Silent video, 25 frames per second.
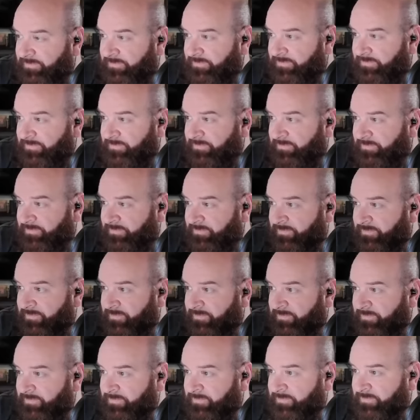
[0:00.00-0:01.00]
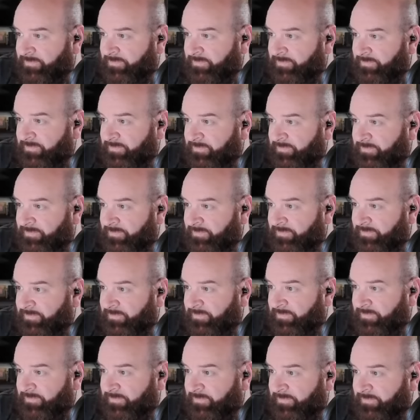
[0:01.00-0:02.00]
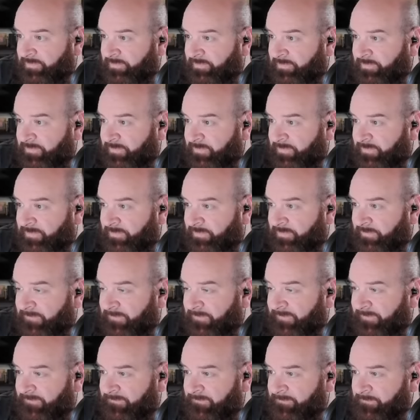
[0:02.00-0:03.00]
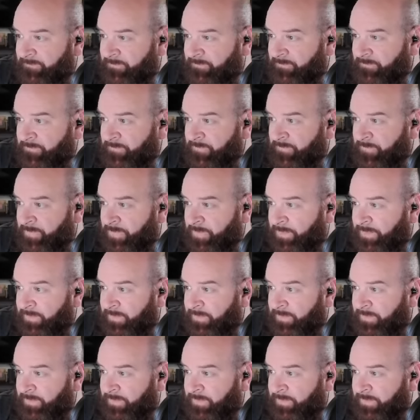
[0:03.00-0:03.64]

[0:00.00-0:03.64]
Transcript: (silence)